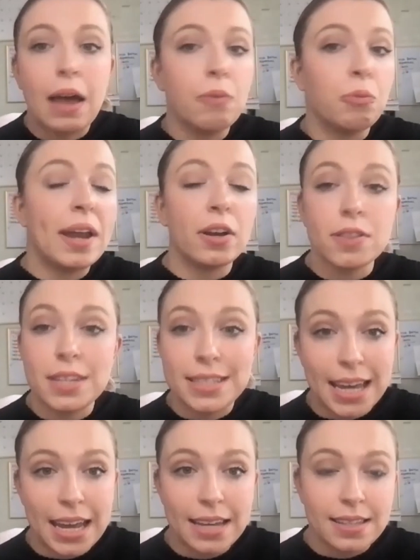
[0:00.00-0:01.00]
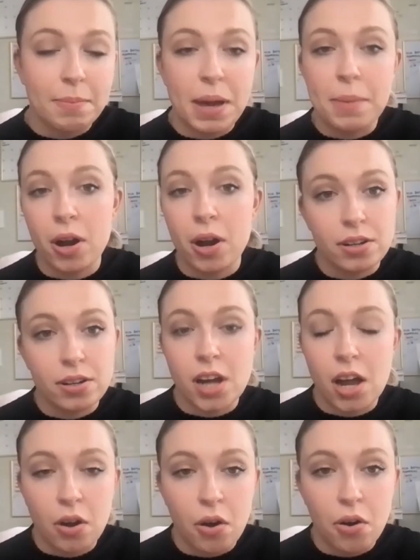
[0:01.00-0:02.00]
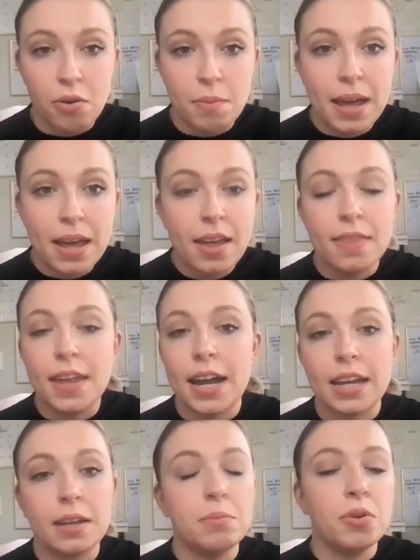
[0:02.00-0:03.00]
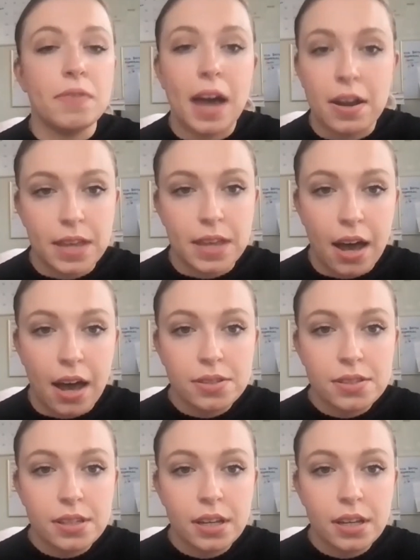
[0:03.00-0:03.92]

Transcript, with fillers: What are the days that my partner is not home that I can move out of the house?